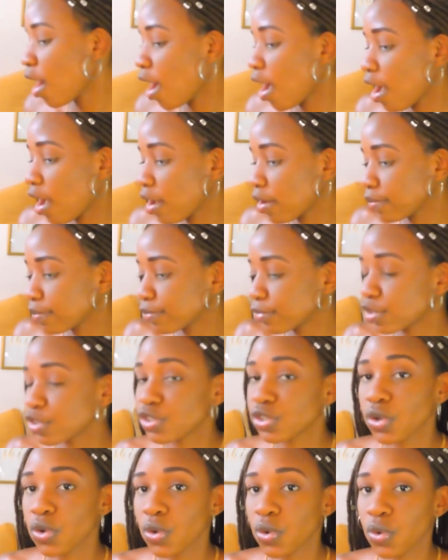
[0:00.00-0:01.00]

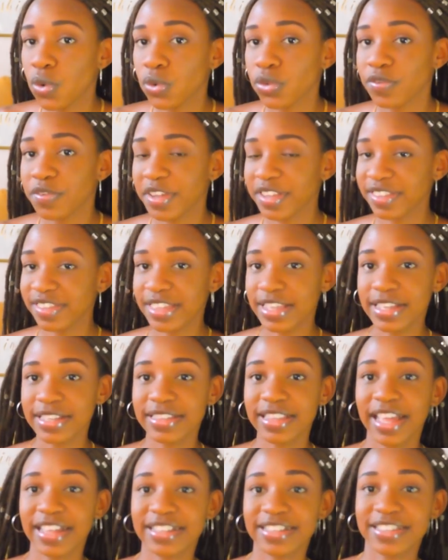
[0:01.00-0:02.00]
So the first thing
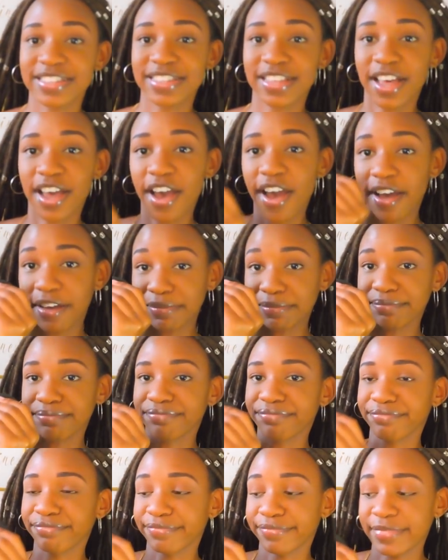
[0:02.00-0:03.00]
that's
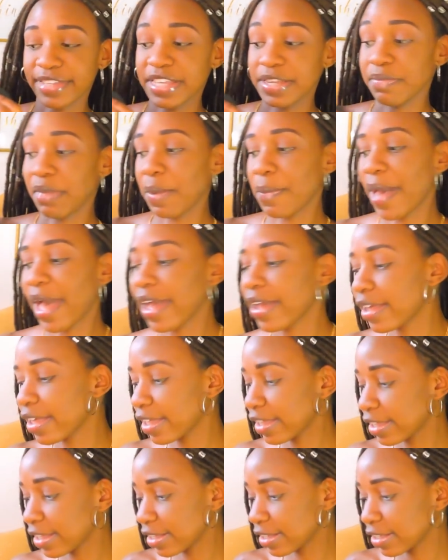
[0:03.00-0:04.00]
in my bag
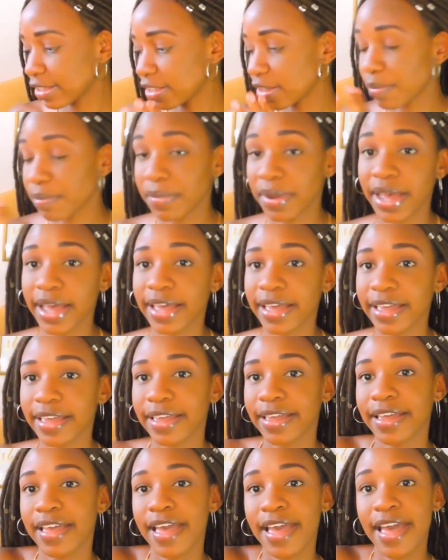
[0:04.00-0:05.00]
is
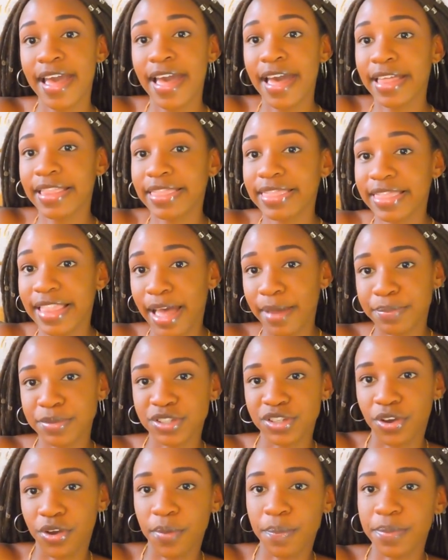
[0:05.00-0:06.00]
my
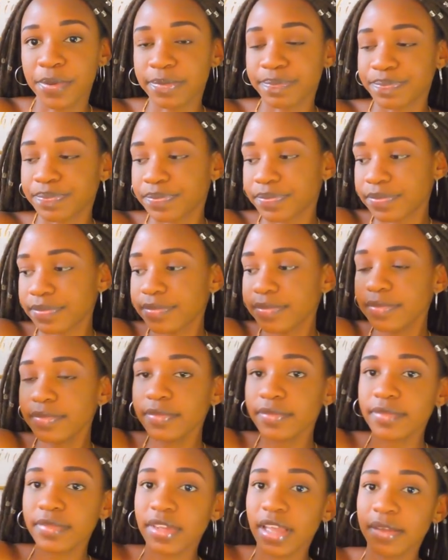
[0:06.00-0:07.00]
laptop,
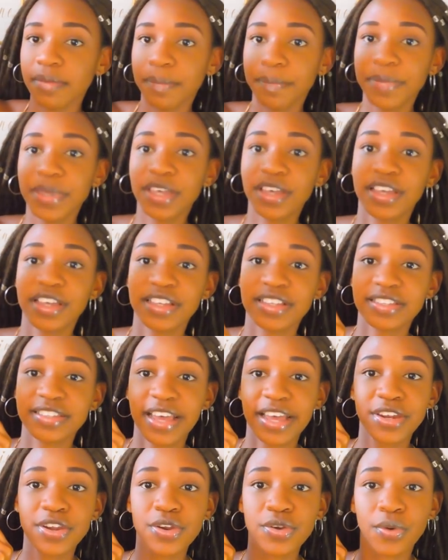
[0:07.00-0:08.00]
because
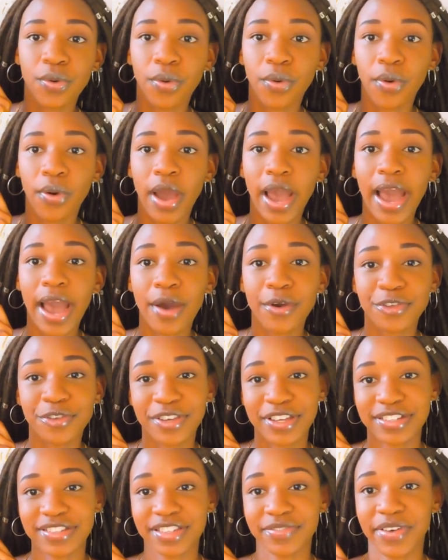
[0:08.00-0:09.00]
I don't know how you
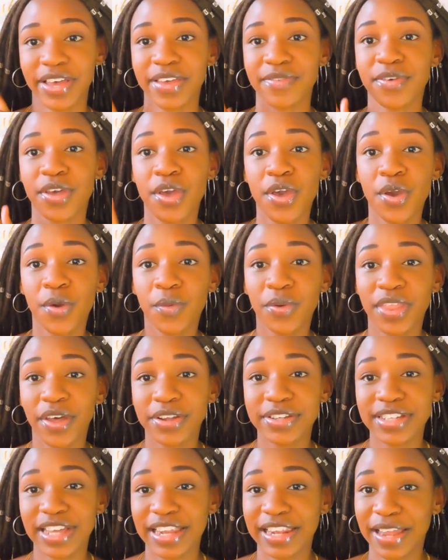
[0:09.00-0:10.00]
can survive
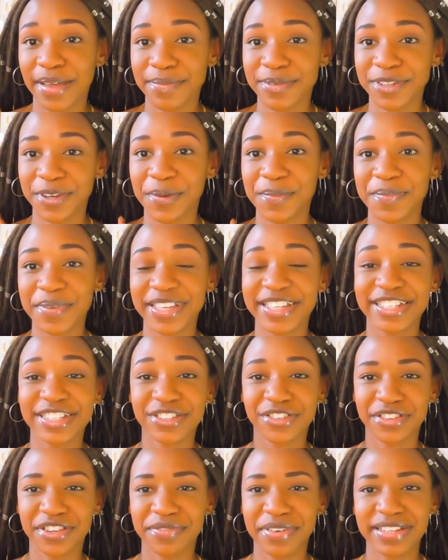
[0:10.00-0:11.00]
without a laptop in
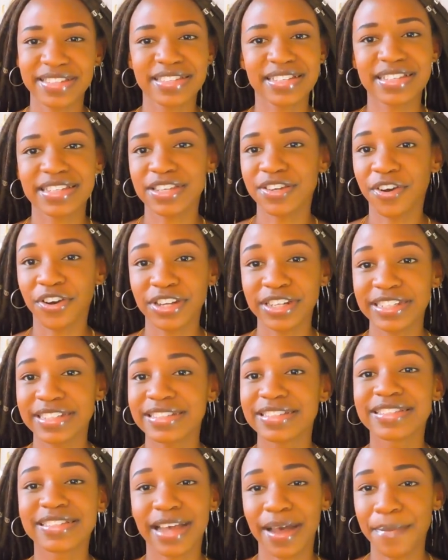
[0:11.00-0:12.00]
university,
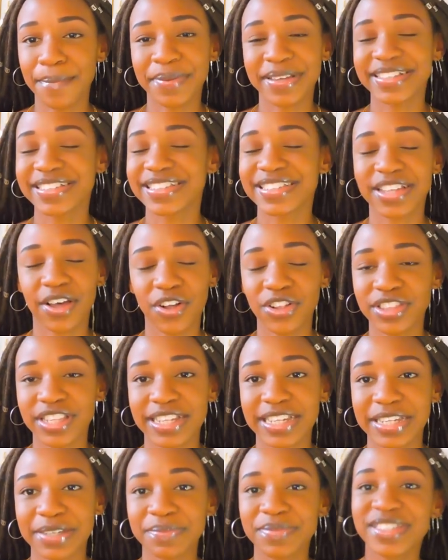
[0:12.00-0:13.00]
college, campus, all the
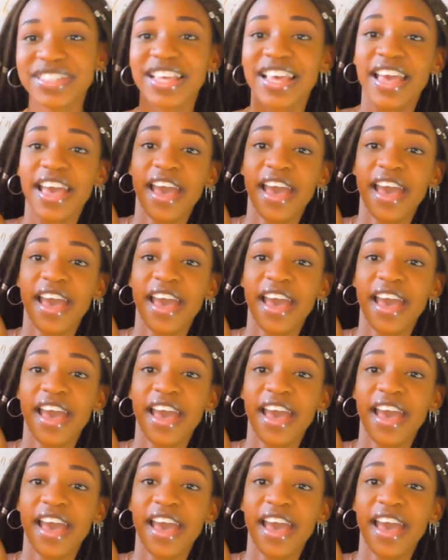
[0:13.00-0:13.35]
names.